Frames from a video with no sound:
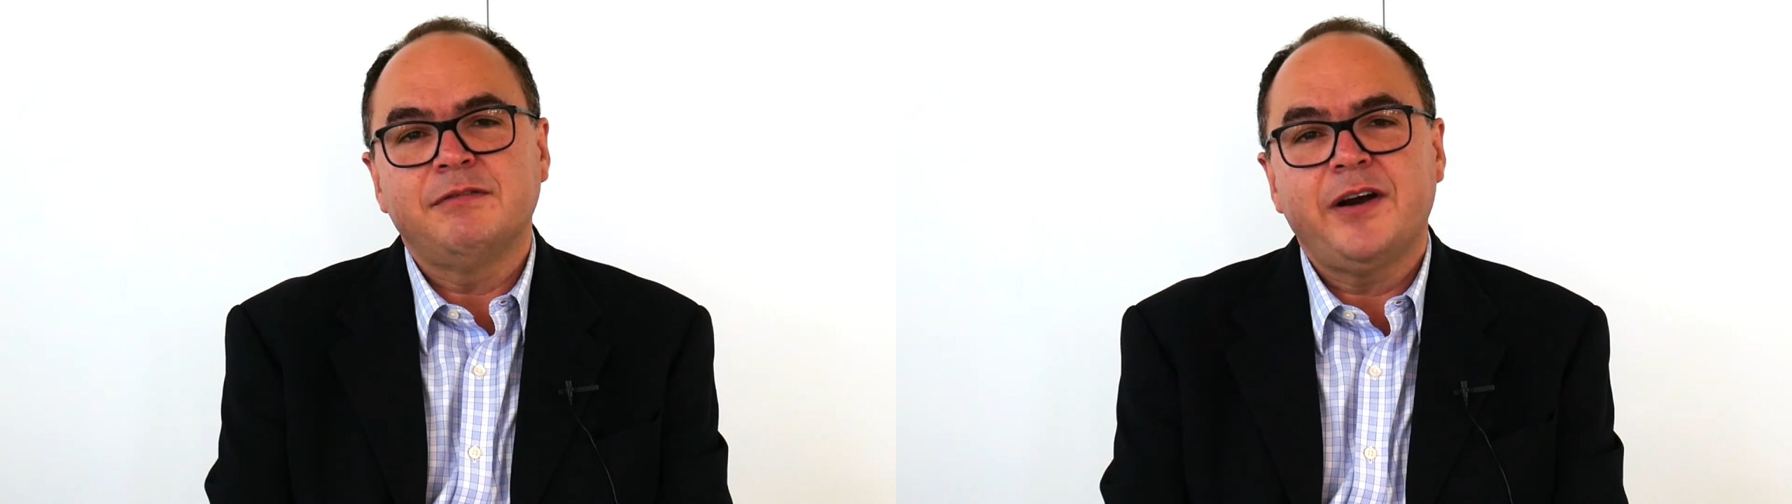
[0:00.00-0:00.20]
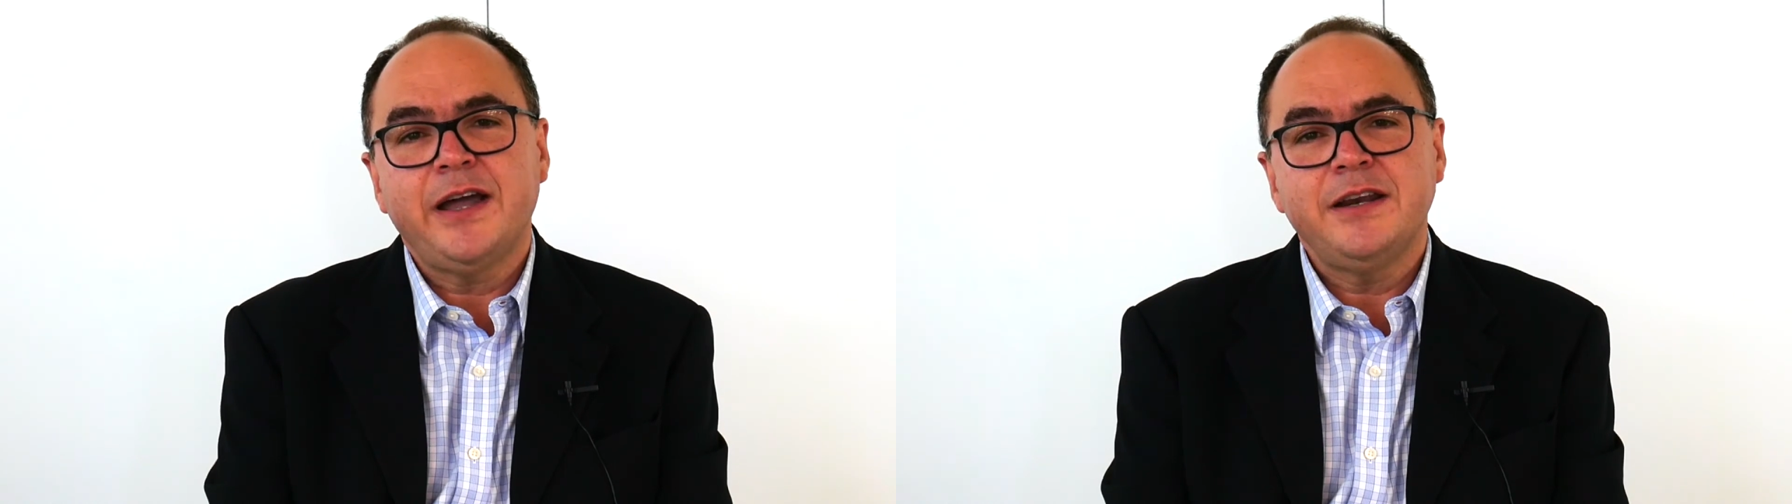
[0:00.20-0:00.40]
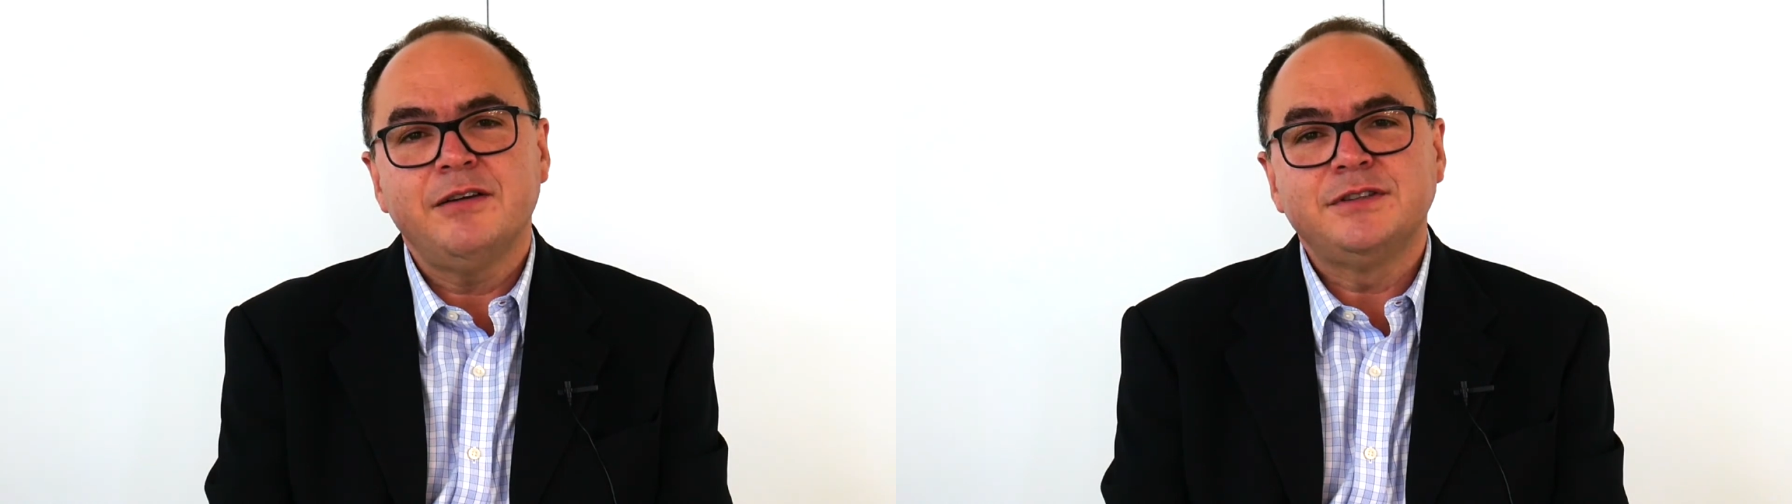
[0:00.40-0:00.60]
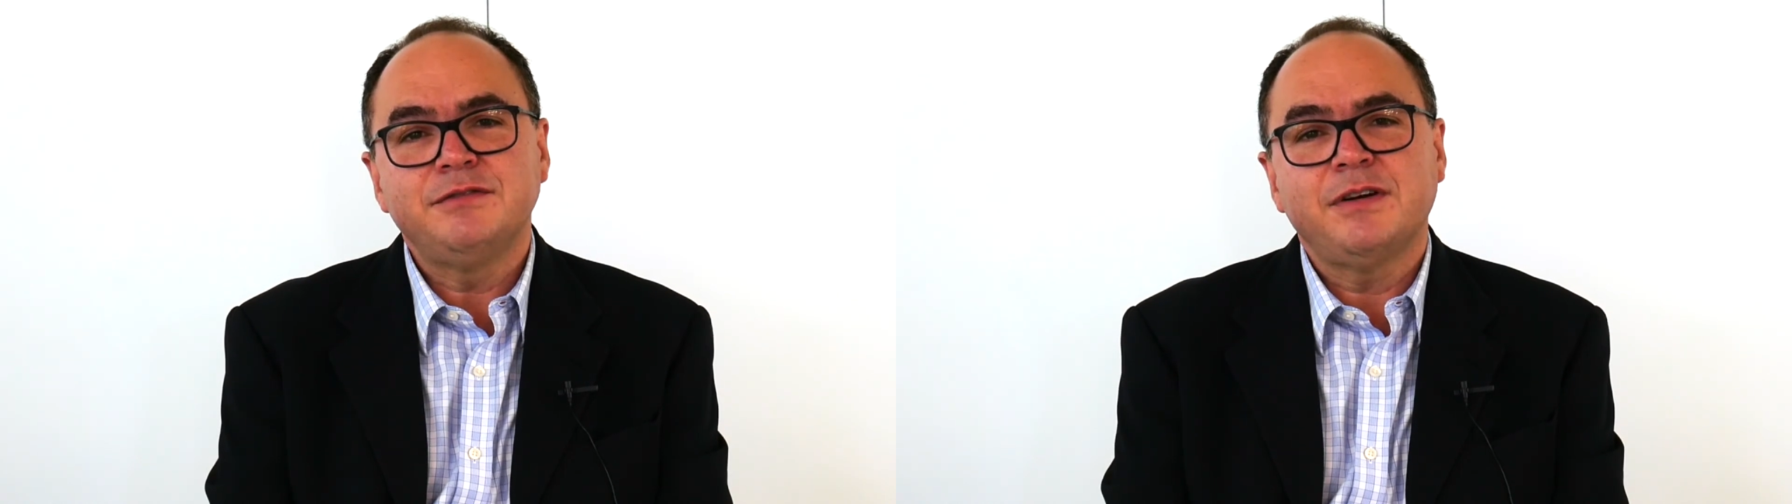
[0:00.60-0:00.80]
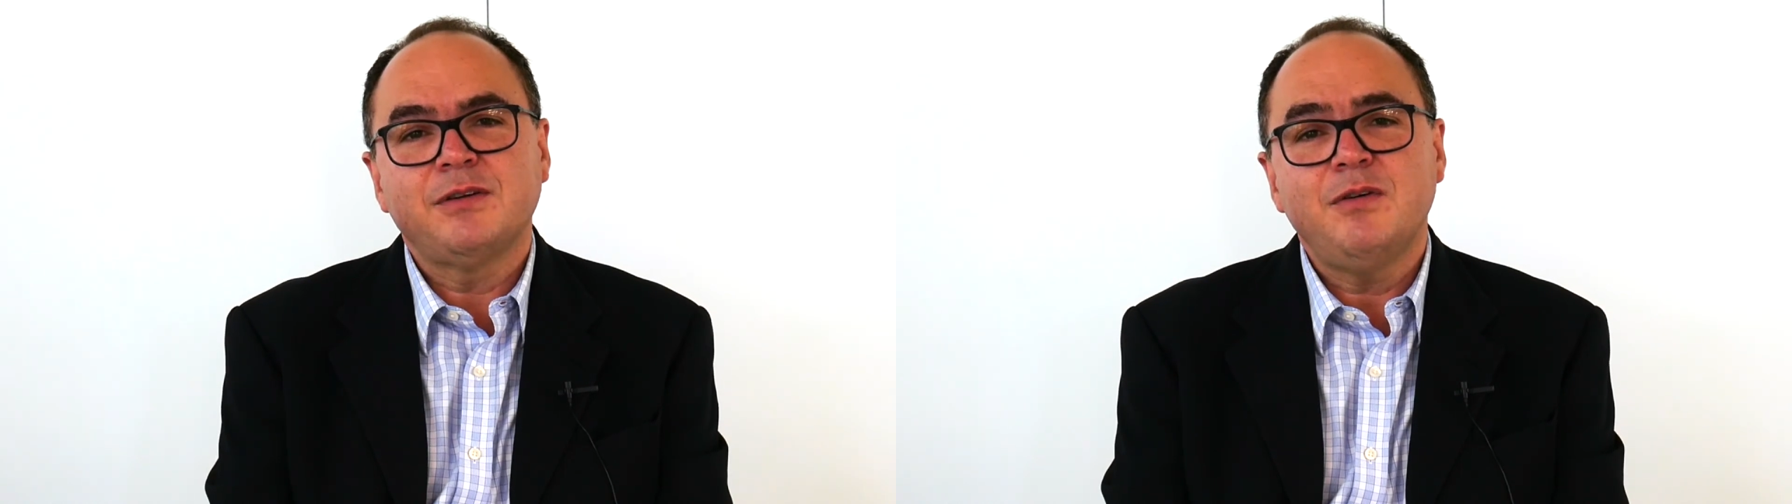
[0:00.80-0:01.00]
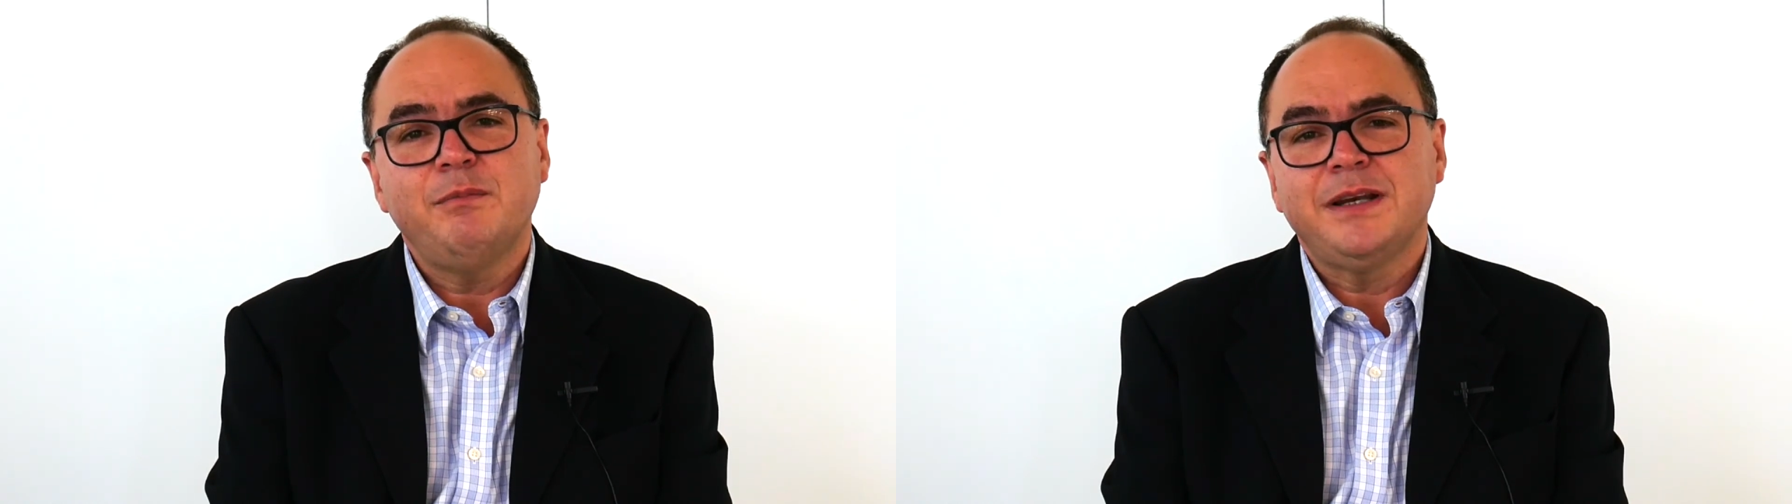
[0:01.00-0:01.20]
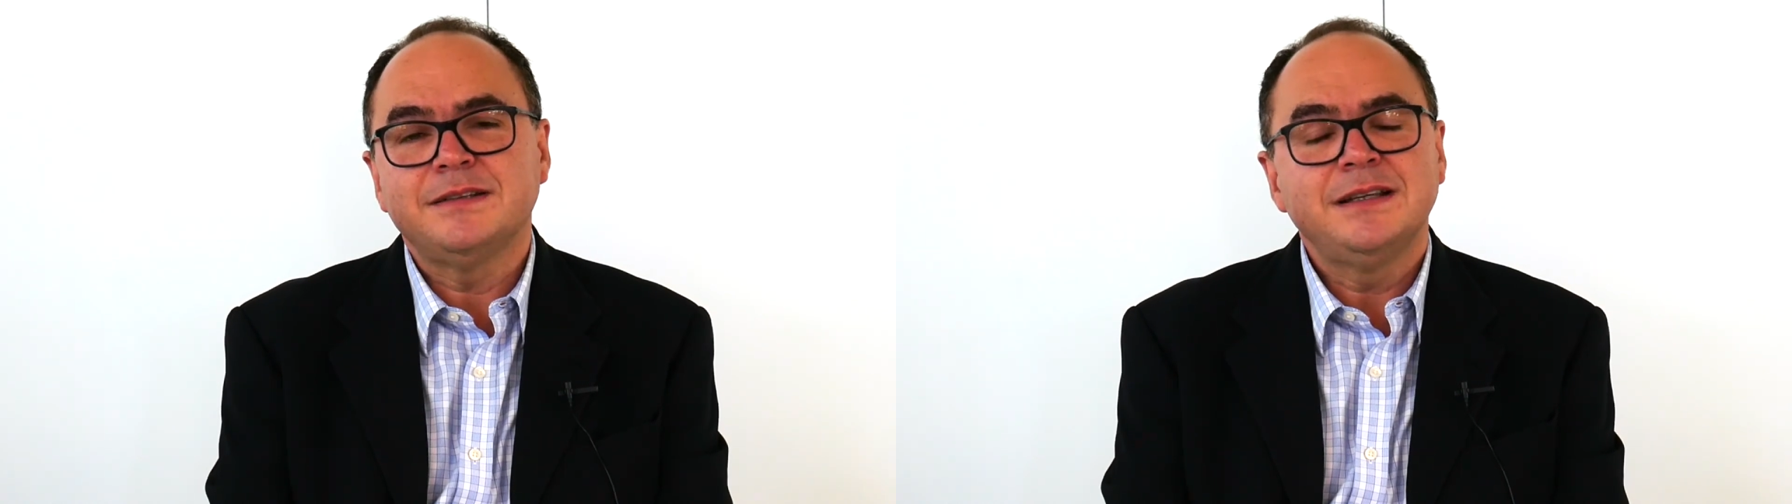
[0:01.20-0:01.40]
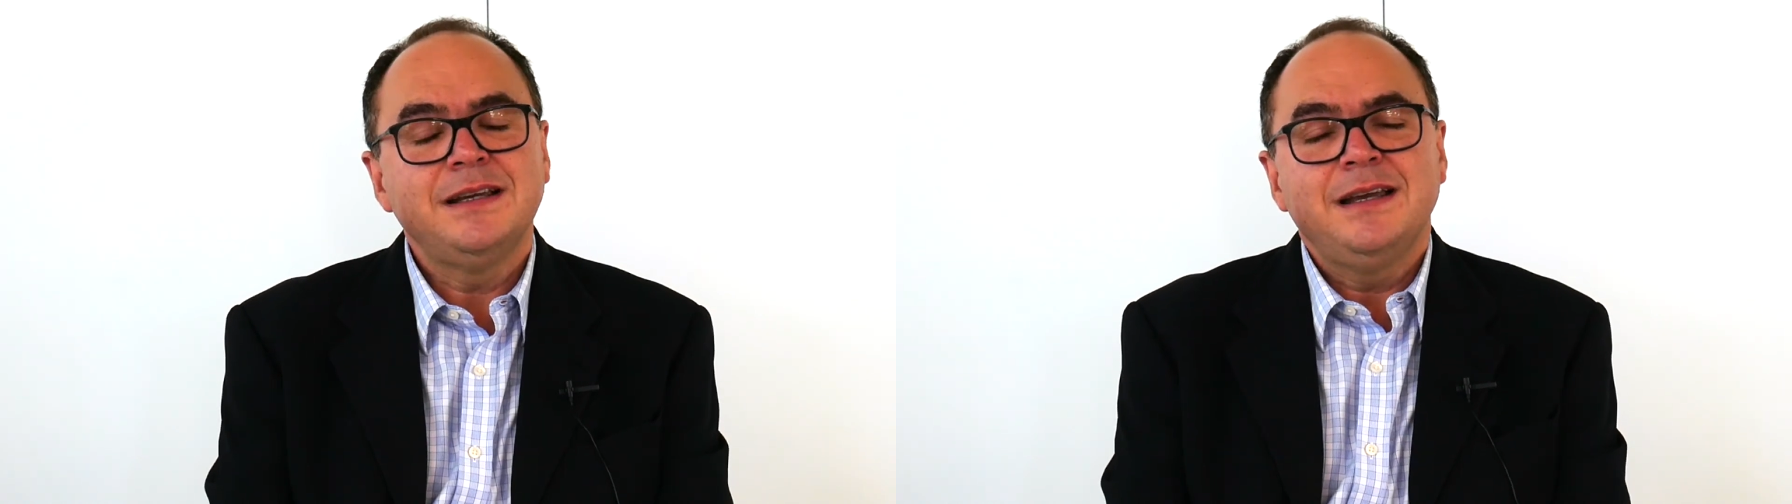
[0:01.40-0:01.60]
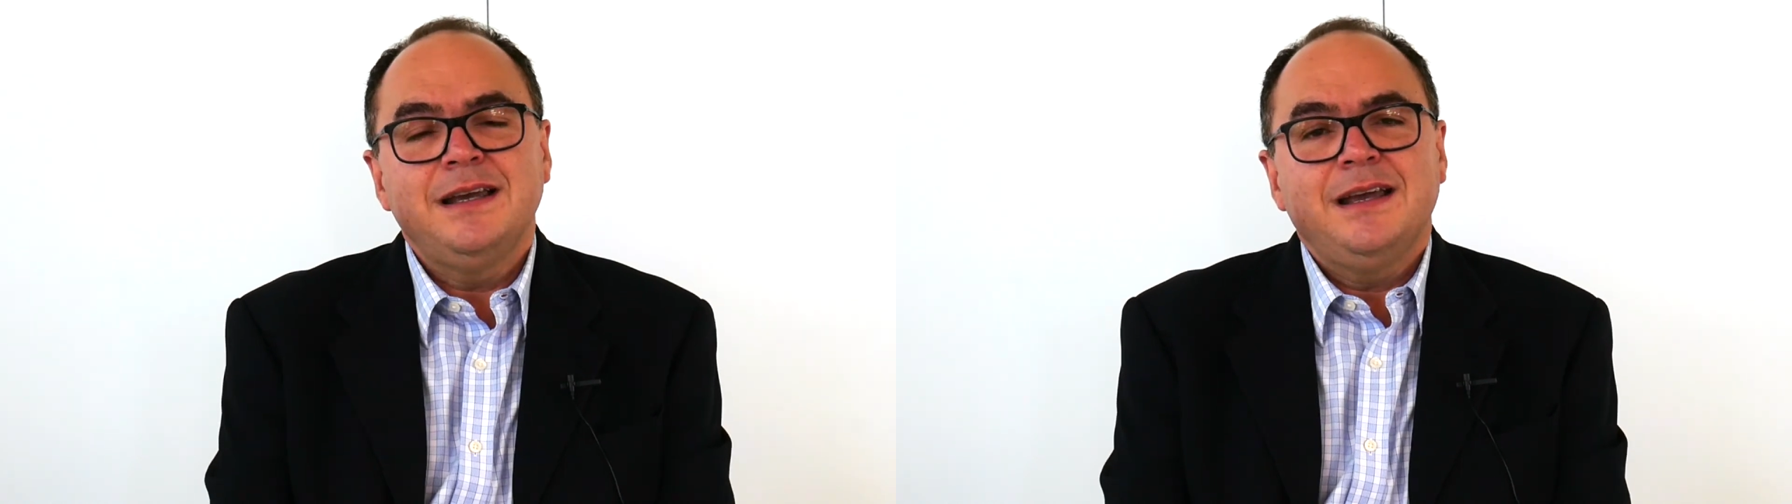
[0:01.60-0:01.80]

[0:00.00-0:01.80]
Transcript: variety of different companies,